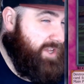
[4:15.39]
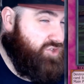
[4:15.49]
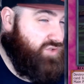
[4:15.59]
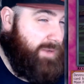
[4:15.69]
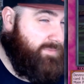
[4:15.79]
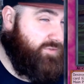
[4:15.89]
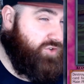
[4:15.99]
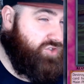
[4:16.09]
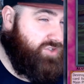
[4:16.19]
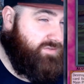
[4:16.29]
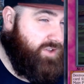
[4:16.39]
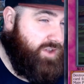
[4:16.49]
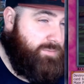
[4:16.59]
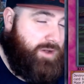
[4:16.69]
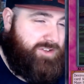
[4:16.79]
trap version of like
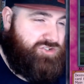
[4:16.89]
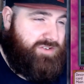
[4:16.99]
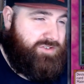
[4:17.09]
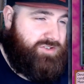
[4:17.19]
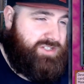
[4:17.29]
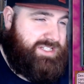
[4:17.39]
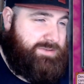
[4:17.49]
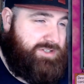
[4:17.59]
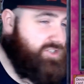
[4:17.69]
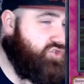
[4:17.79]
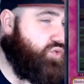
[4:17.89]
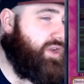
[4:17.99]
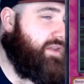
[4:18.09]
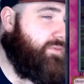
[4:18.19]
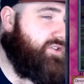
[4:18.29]
Part of Extravagance, except you're destroying
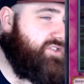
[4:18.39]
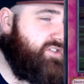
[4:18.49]
your monsters.